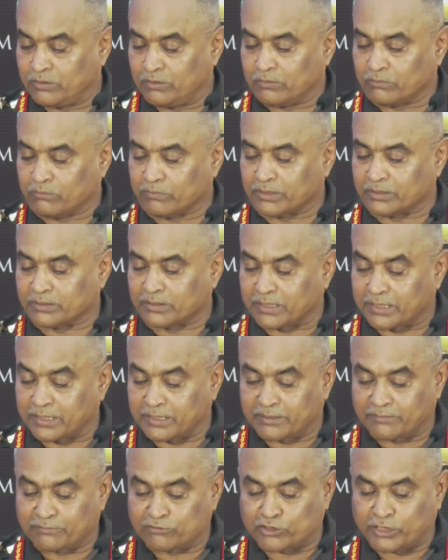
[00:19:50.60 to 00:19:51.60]
with
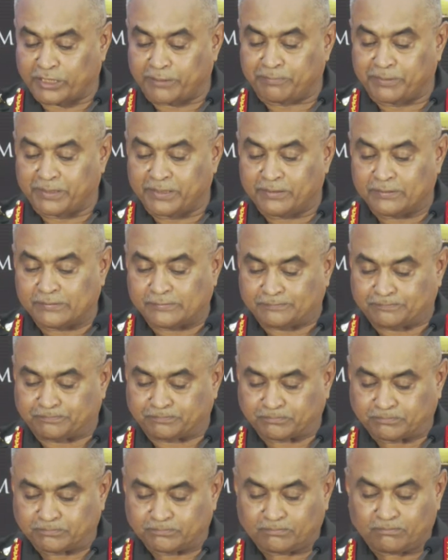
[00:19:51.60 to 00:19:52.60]
narrative shaping
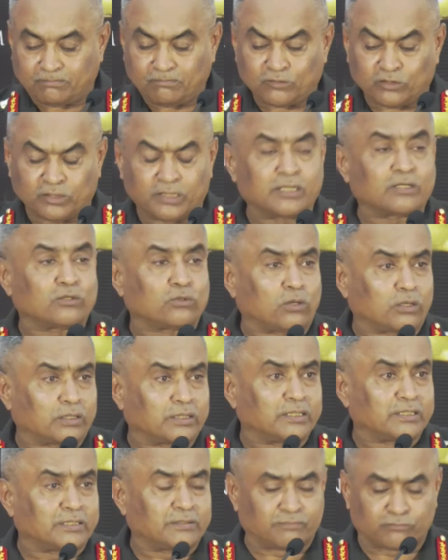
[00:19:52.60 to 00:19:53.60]
and
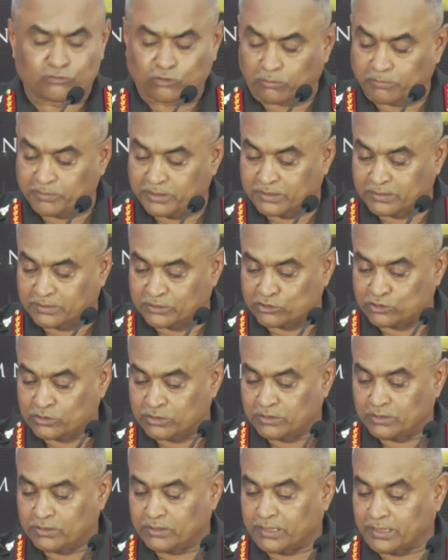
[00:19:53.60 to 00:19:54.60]
cognitive dominance
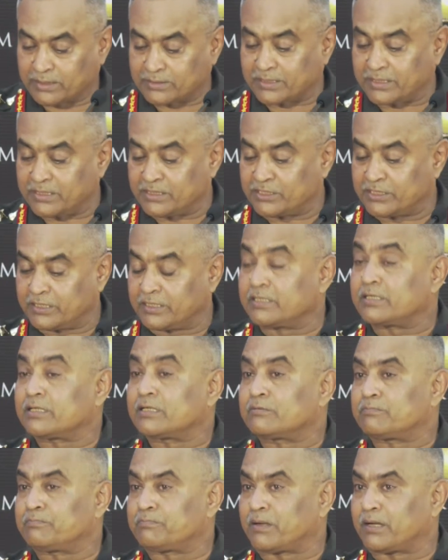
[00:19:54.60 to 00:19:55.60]
as an integrant
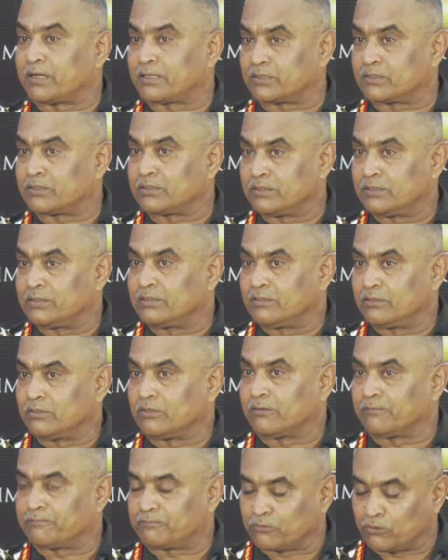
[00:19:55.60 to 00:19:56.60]
part
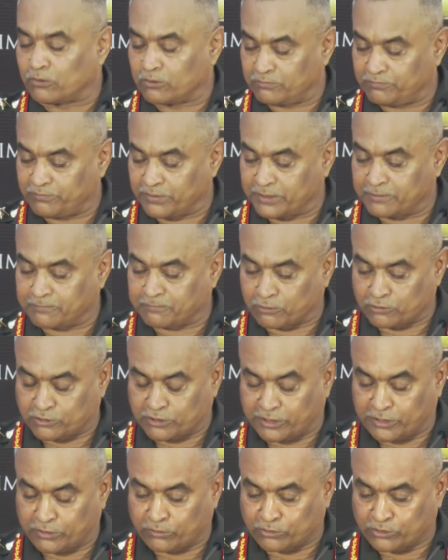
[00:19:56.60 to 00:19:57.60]
of conflict
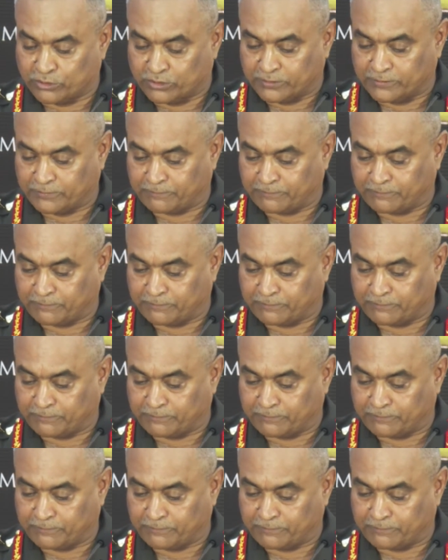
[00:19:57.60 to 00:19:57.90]
prosecution.